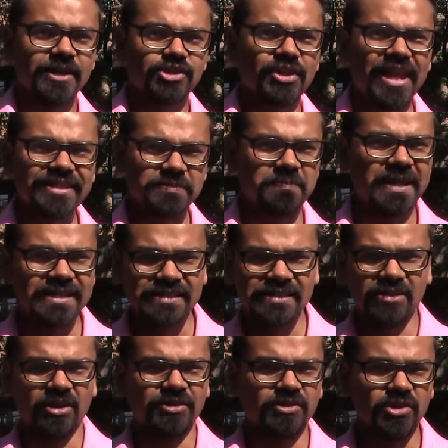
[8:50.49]
So that's
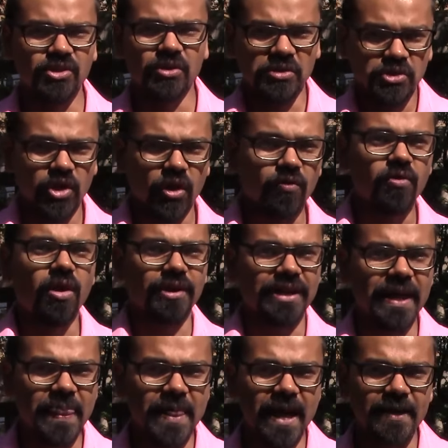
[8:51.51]
based on, you've
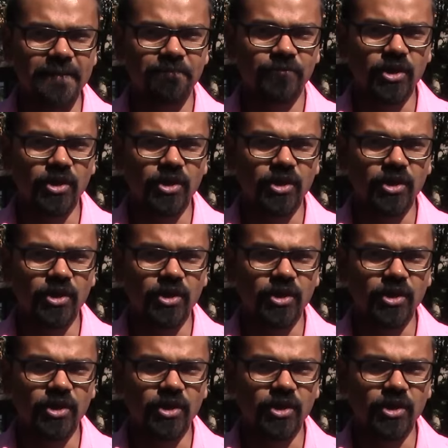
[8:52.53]
done that,